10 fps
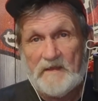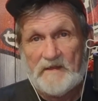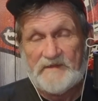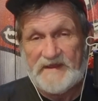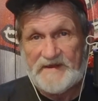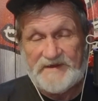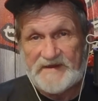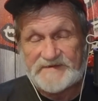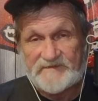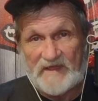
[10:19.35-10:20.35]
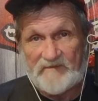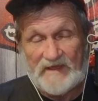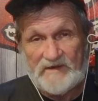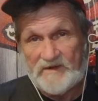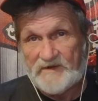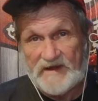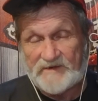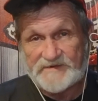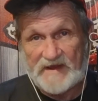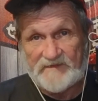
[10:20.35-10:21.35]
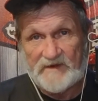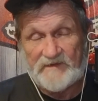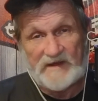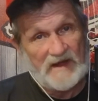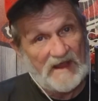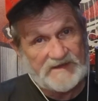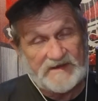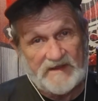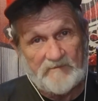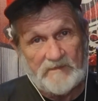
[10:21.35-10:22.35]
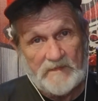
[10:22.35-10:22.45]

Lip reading: The Indians have got about 100 acres out there they'd like to give them,